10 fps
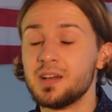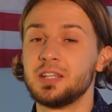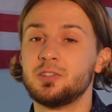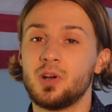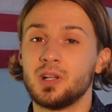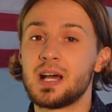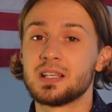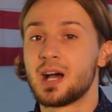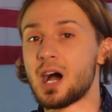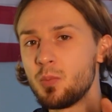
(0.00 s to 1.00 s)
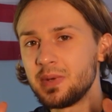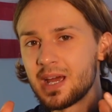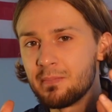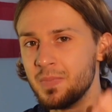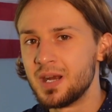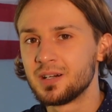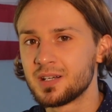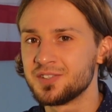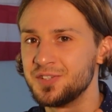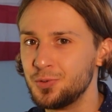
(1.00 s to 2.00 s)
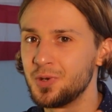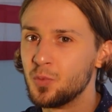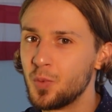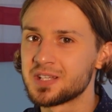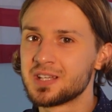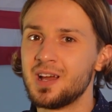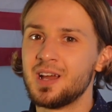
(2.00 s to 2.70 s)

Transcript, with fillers: and realized how many Americans do invest